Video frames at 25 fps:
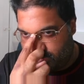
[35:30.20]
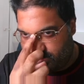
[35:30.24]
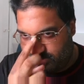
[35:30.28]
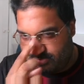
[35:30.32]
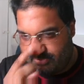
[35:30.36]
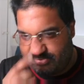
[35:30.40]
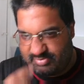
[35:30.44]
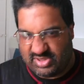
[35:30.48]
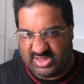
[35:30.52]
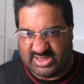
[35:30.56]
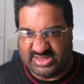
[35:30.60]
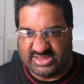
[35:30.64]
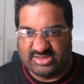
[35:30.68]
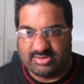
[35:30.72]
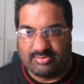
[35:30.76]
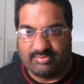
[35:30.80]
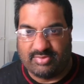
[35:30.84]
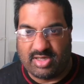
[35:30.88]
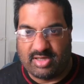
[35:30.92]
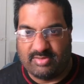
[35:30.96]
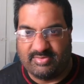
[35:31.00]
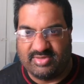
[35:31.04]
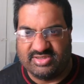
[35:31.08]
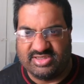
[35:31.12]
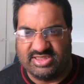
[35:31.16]
Police
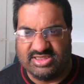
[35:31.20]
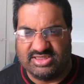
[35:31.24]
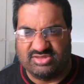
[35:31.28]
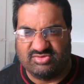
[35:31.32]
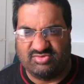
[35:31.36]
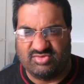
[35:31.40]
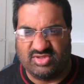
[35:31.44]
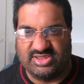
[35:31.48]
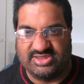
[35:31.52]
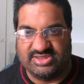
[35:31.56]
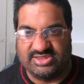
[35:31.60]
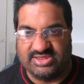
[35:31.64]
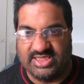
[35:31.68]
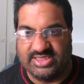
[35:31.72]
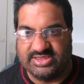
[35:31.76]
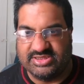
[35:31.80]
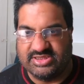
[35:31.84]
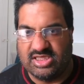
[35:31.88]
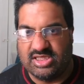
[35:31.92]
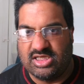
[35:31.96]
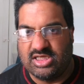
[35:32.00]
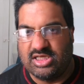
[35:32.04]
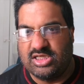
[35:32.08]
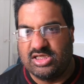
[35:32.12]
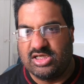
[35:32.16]
Department. I think that's what it says.
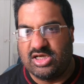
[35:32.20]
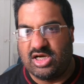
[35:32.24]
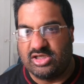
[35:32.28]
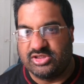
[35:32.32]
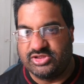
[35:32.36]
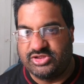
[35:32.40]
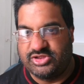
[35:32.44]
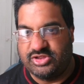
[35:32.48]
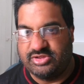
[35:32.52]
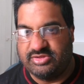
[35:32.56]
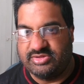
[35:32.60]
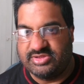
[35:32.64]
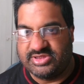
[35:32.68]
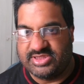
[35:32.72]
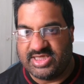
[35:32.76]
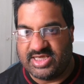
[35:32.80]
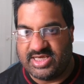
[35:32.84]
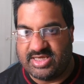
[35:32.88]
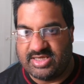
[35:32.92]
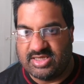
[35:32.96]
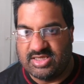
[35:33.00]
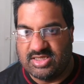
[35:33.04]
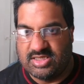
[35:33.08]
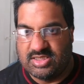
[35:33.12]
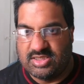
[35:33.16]
On
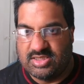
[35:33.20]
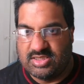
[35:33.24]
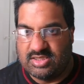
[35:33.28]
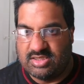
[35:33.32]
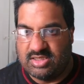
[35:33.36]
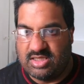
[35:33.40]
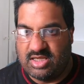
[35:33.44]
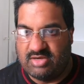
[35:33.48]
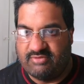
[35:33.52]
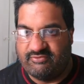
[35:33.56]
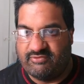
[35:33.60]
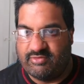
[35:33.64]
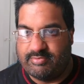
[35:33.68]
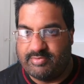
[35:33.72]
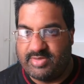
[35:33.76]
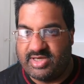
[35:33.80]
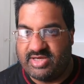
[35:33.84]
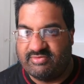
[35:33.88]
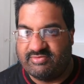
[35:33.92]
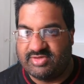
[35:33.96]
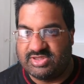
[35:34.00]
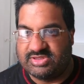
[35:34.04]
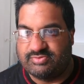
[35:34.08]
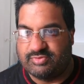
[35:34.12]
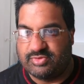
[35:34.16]
Tuesday,
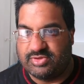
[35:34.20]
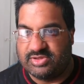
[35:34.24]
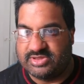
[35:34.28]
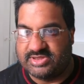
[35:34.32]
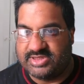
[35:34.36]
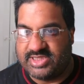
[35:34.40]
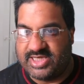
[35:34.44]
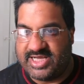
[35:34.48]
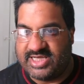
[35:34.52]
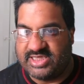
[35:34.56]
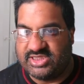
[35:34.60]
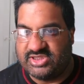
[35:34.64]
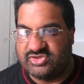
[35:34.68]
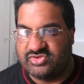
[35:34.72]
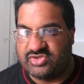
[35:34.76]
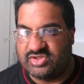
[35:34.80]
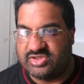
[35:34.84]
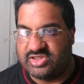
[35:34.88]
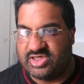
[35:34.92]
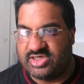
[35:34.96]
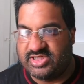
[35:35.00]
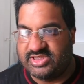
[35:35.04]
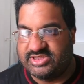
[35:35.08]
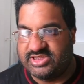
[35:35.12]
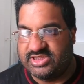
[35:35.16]
Ramirez was
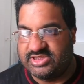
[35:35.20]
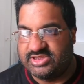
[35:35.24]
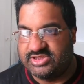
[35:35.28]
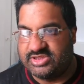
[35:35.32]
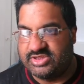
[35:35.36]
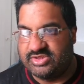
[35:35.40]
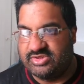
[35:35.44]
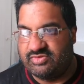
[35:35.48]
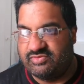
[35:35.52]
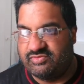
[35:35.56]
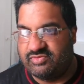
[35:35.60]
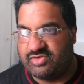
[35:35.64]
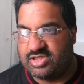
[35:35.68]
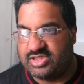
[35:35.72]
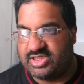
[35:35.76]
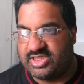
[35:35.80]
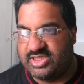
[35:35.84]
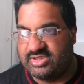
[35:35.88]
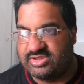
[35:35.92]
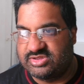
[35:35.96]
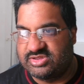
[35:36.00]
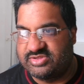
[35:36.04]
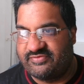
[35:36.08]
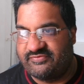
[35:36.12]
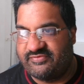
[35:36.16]
extradited to Rock
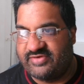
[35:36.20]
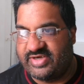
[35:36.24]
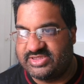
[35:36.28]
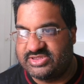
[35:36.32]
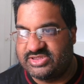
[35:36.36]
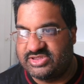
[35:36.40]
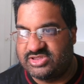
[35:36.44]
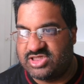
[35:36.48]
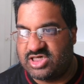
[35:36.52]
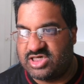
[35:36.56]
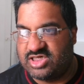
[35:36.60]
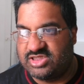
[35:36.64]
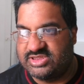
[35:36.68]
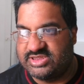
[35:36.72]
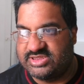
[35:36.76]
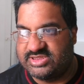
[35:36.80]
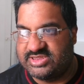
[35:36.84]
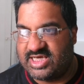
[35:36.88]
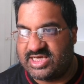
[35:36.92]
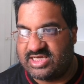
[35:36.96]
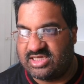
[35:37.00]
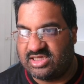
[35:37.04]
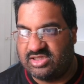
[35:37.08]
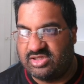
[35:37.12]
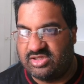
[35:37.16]
Hill to face charges
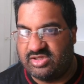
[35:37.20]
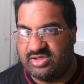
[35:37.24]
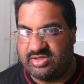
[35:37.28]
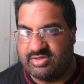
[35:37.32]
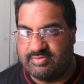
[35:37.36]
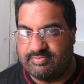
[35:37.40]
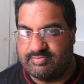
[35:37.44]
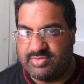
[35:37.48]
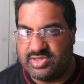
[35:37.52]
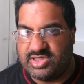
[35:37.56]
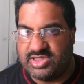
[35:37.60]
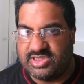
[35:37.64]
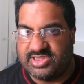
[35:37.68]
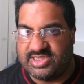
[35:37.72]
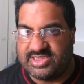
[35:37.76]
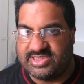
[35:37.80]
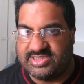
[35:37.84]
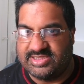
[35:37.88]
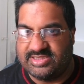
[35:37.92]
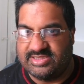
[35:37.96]
that include murder,